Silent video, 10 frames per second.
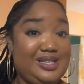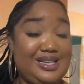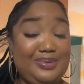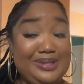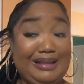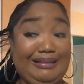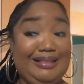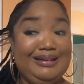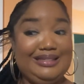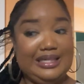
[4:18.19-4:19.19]
I was
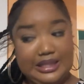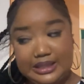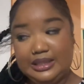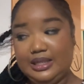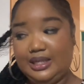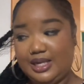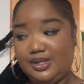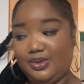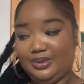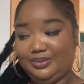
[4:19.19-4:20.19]
13 years
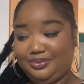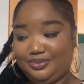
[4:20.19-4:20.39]
old,